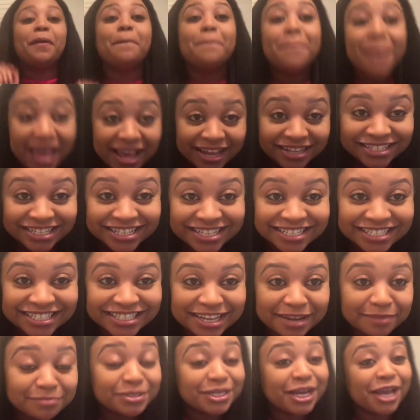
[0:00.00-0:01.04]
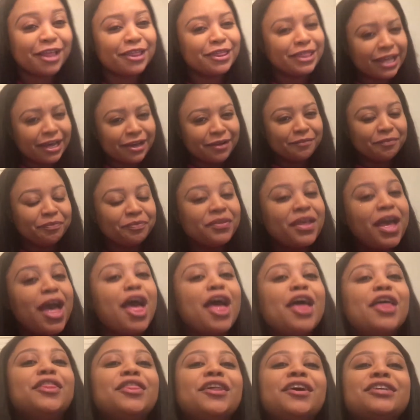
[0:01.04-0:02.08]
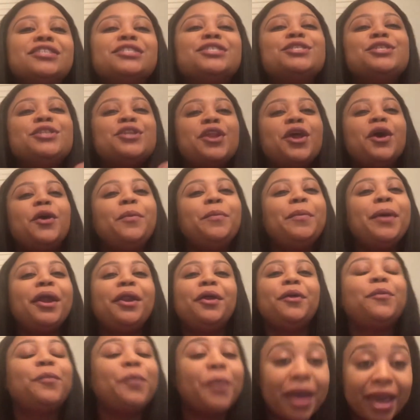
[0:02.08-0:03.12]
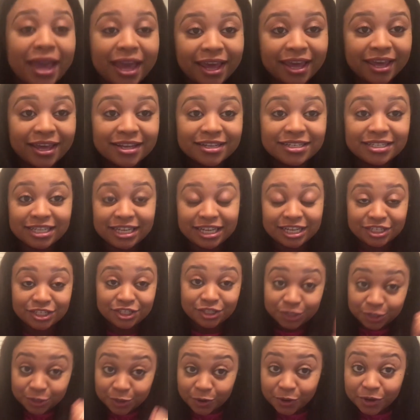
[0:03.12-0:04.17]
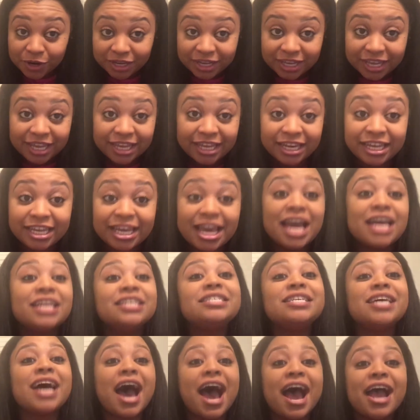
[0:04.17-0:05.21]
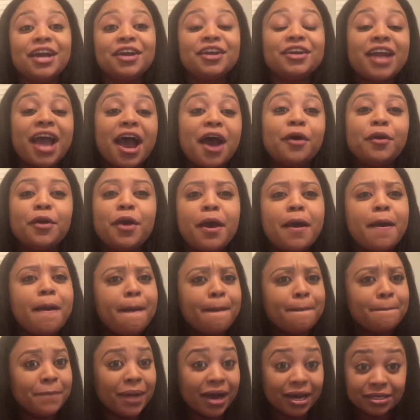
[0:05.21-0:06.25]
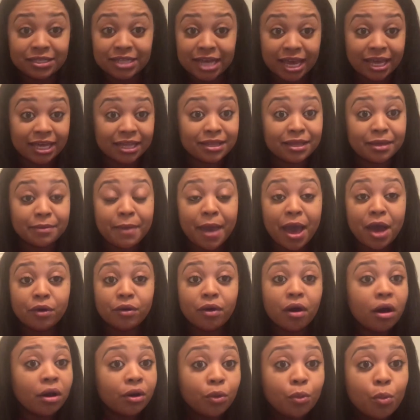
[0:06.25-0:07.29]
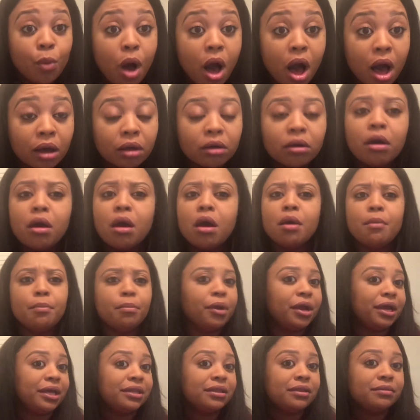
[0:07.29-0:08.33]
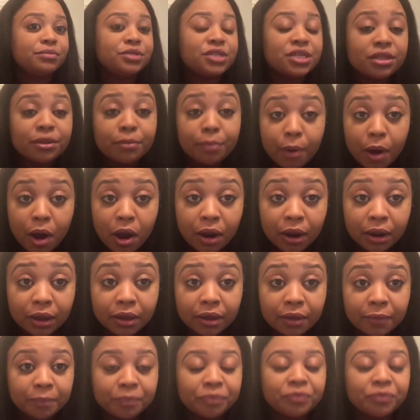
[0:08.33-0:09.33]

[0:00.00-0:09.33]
back to the subject though. There's no better way to get your kitty tired out by taking them out on a walk, bringing them to the park.